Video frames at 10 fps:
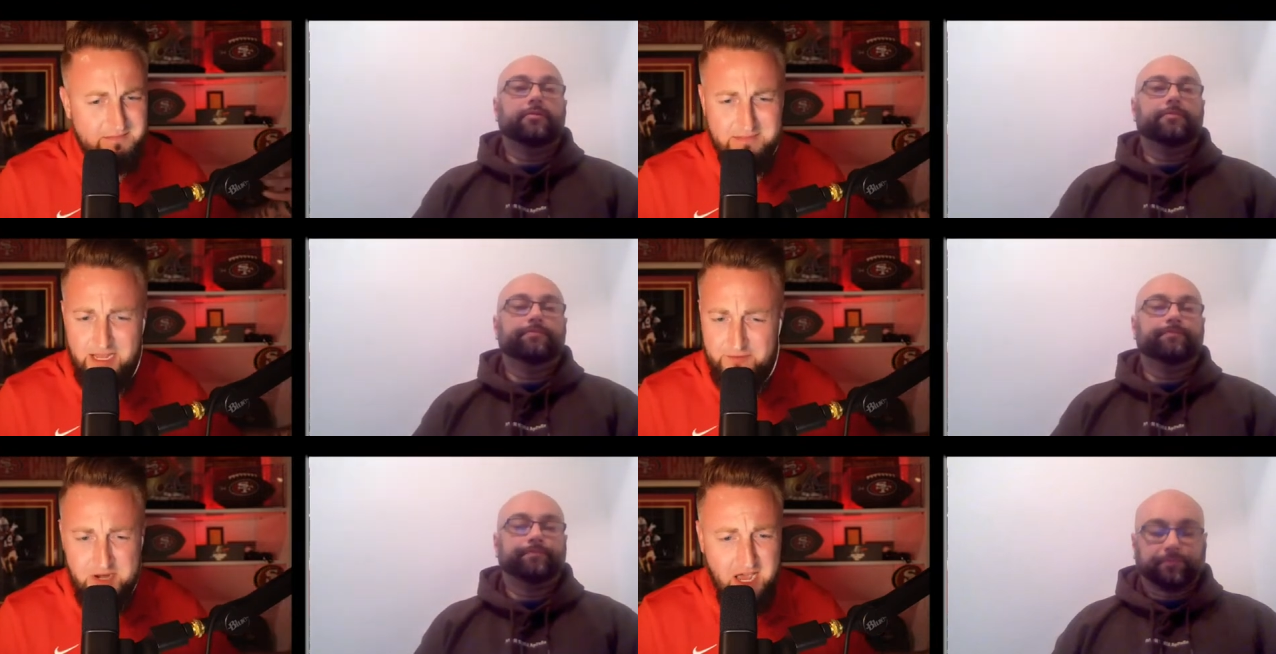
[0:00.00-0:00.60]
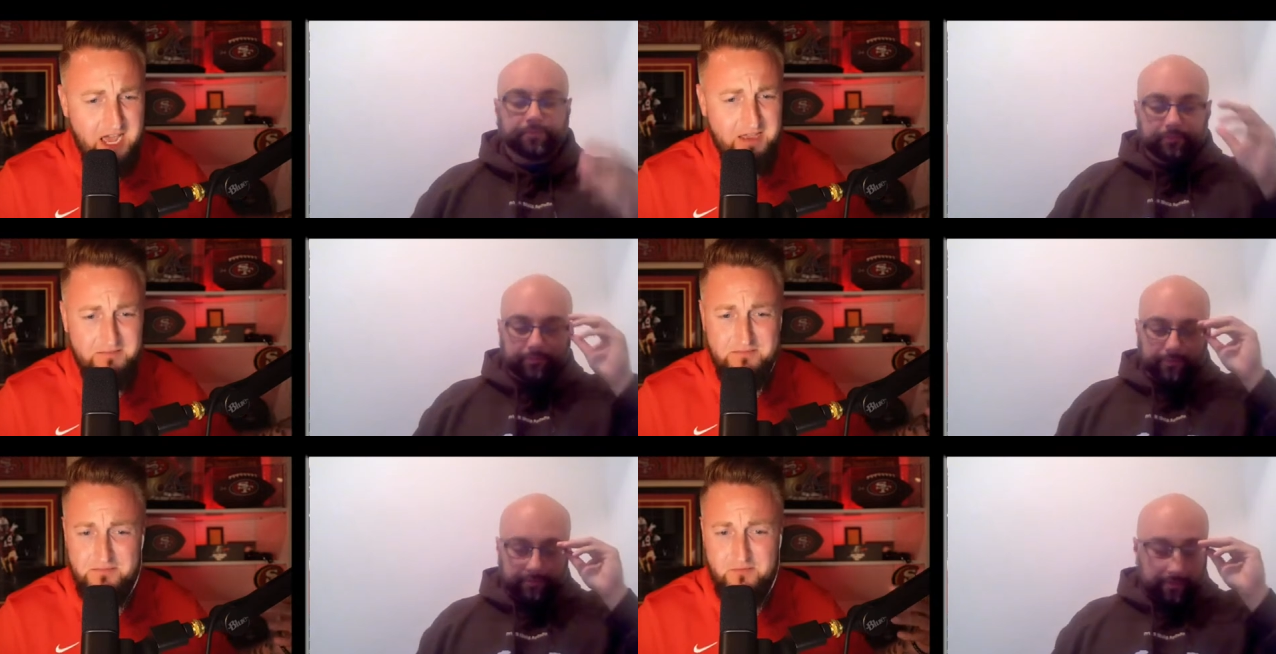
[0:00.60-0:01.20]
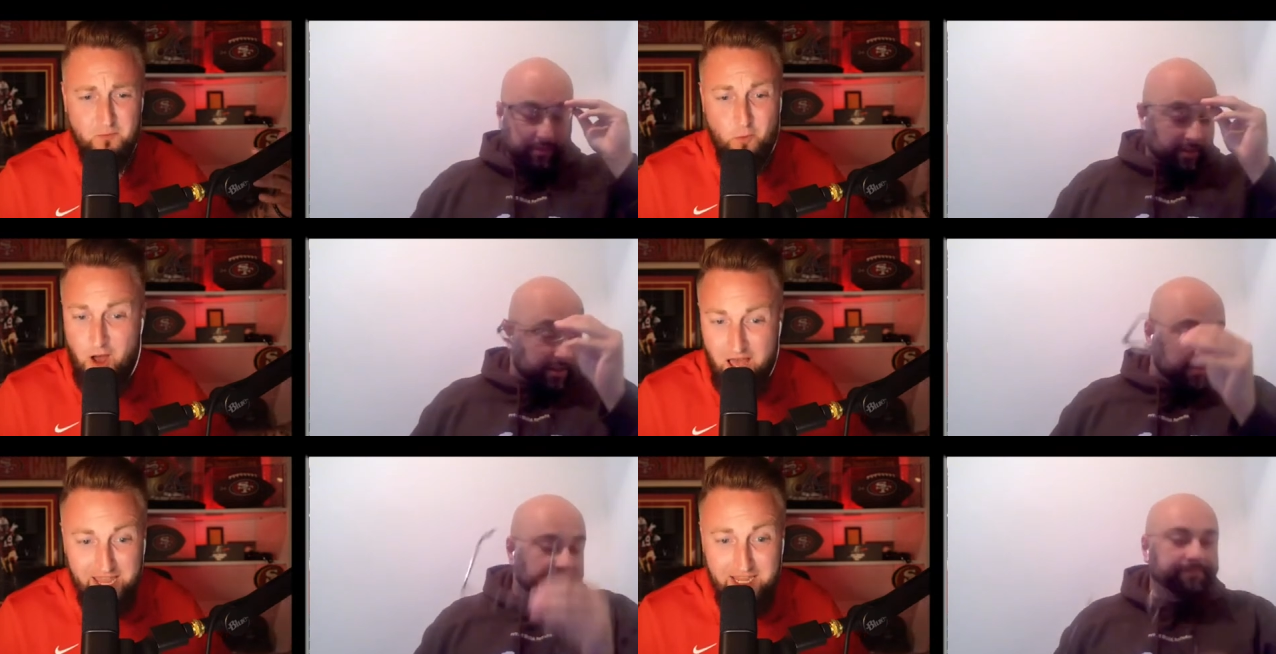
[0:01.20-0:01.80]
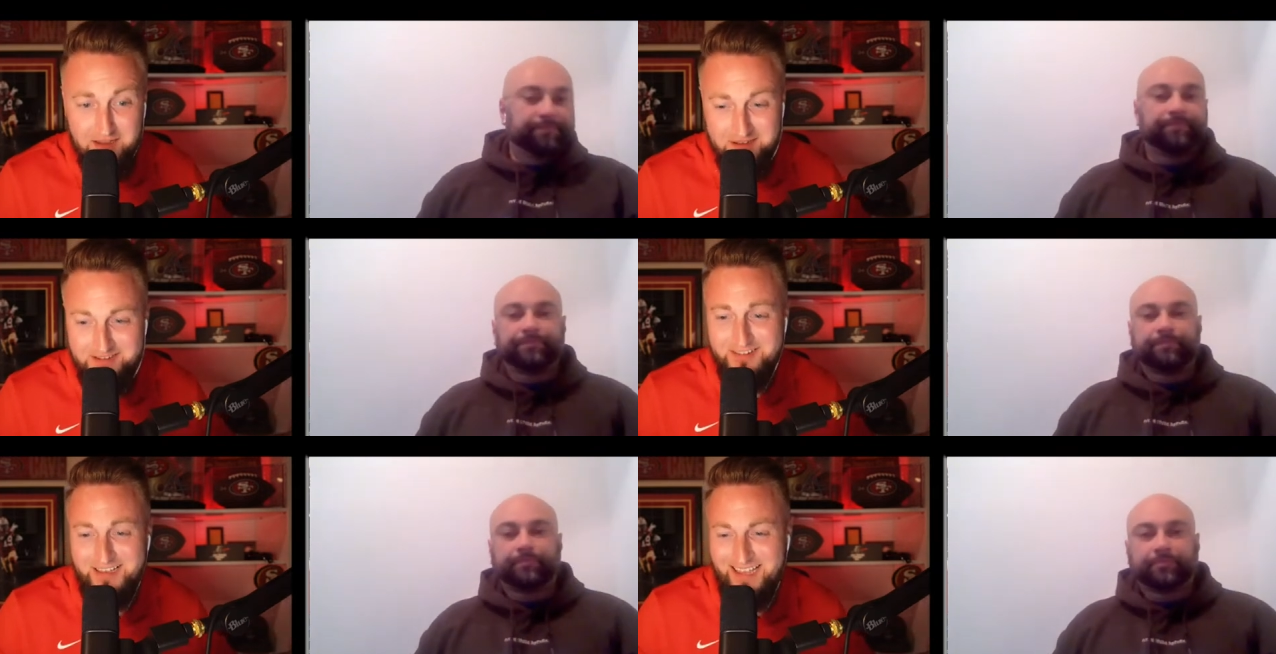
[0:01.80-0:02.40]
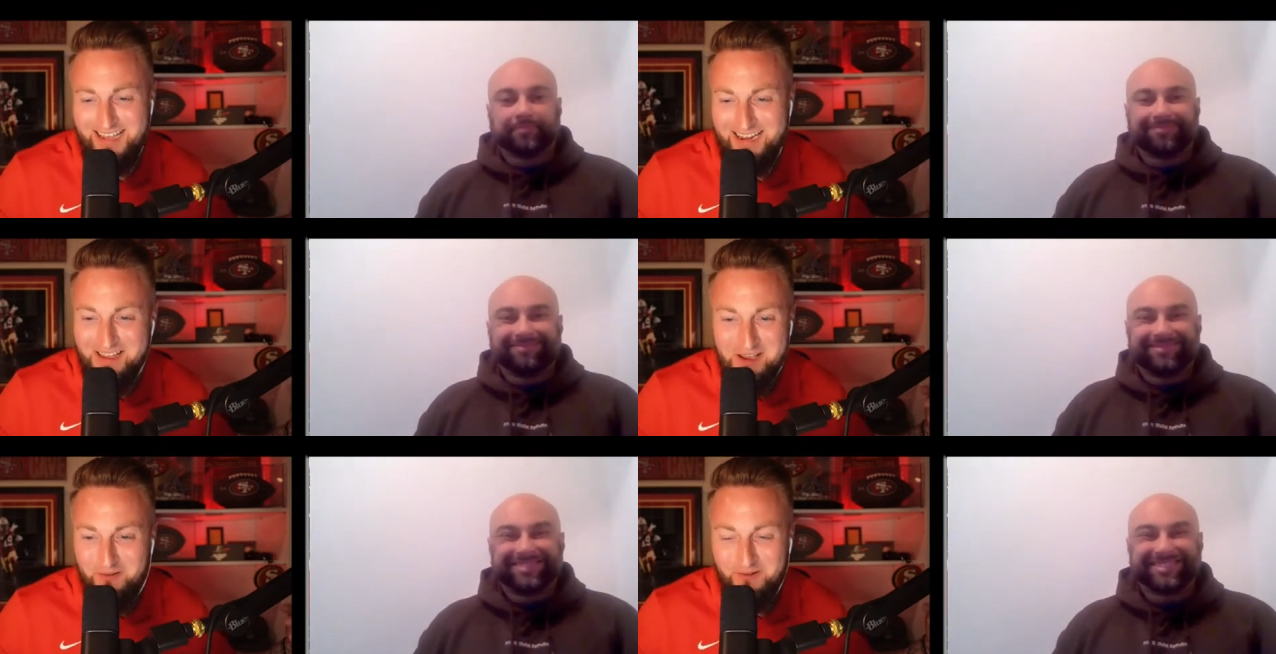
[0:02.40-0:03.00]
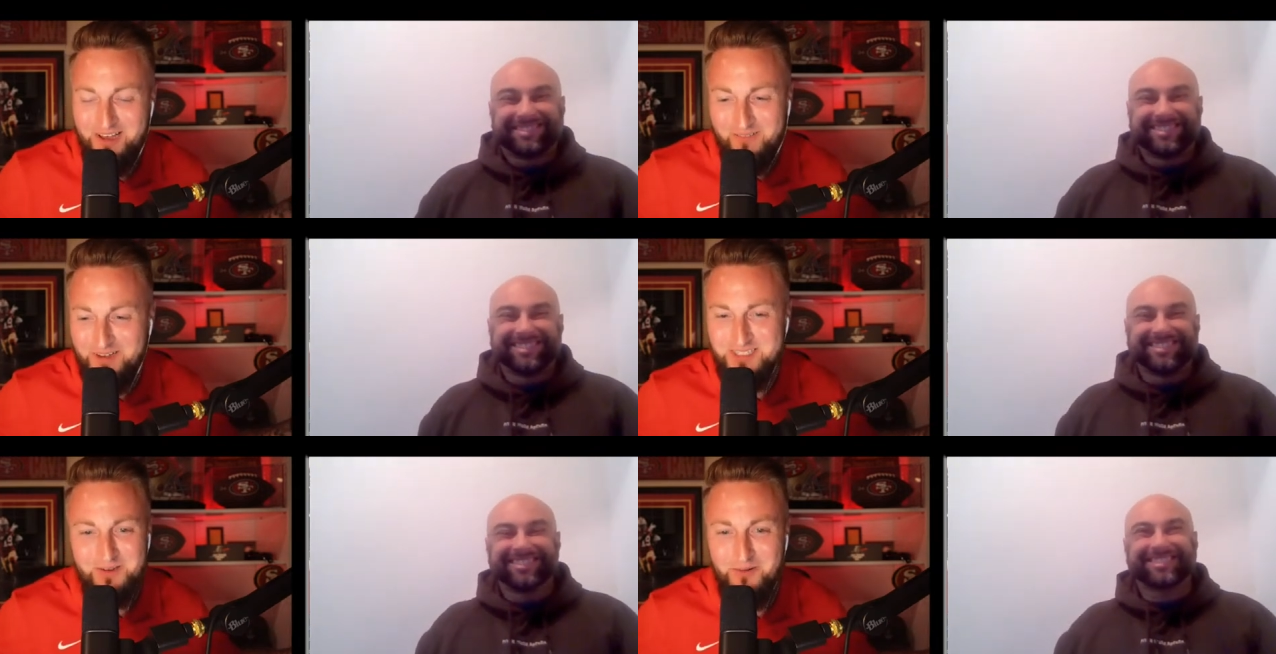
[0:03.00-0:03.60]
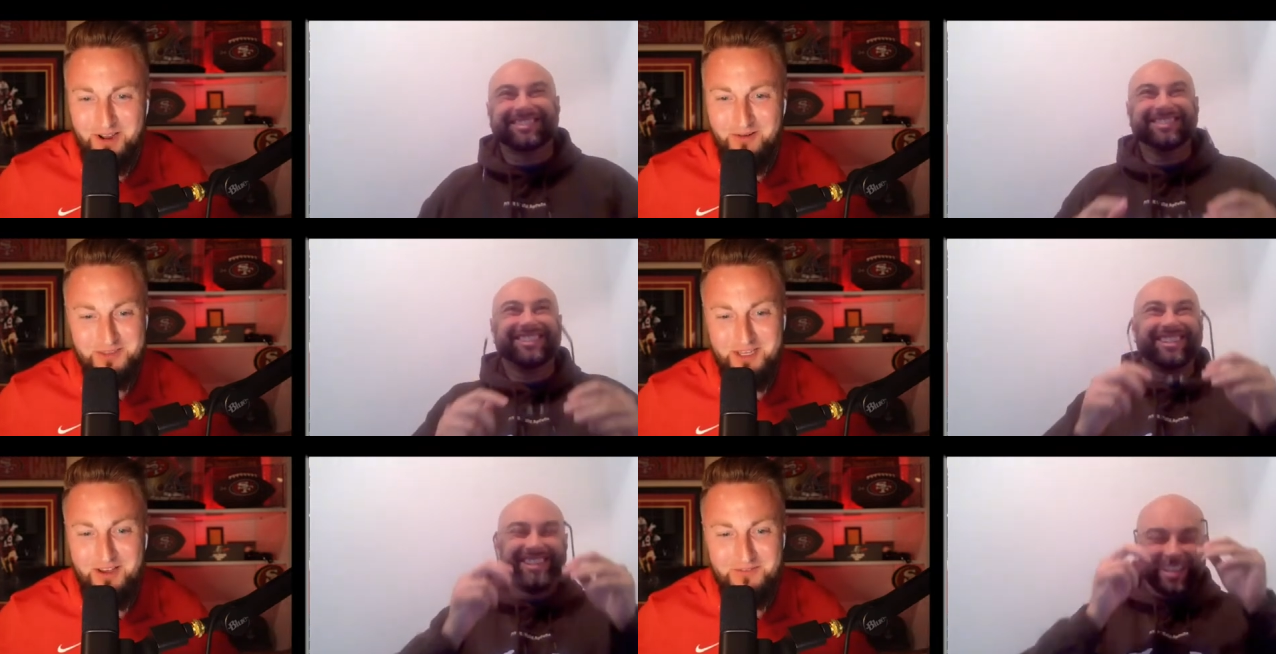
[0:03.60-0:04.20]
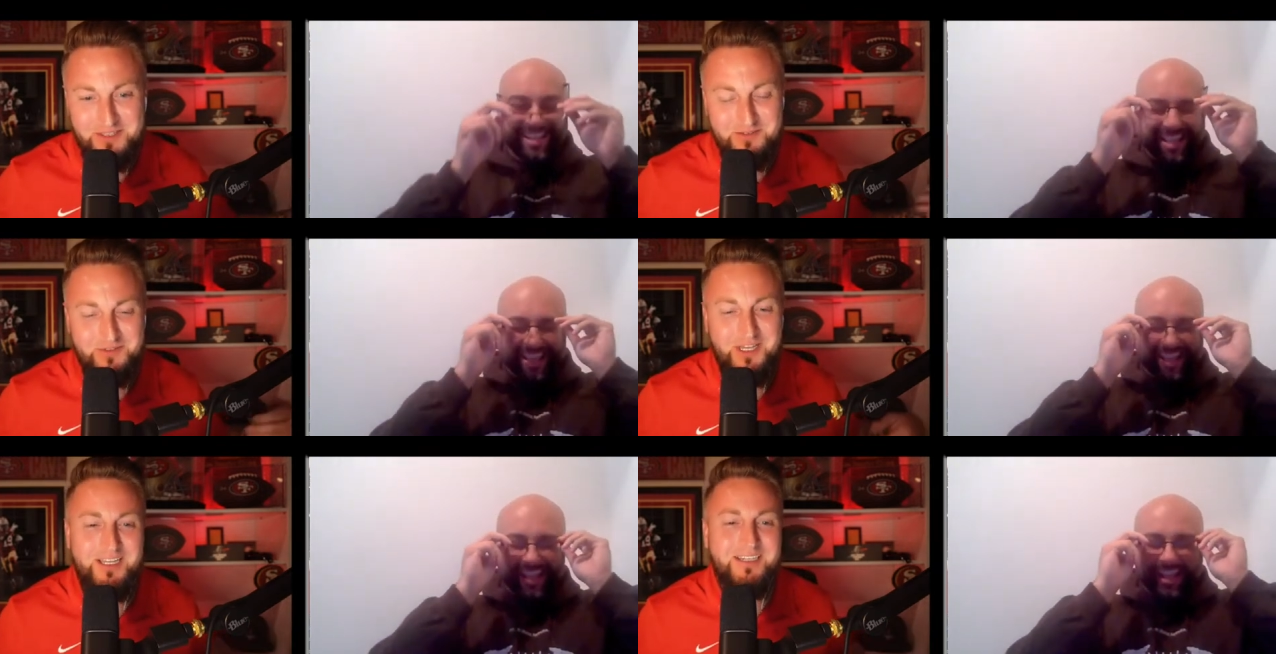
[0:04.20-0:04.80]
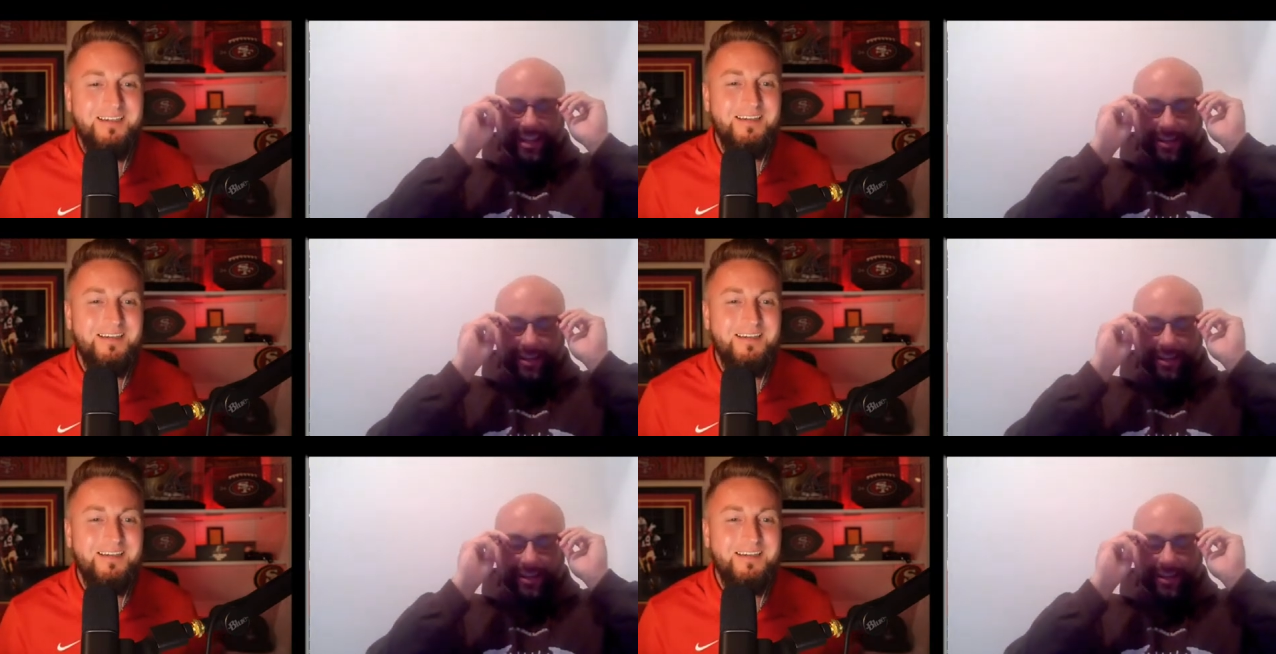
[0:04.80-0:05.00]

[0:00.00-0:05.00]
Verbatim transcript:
Speaker 1: If not, why? Like, what's going on with the offensive line?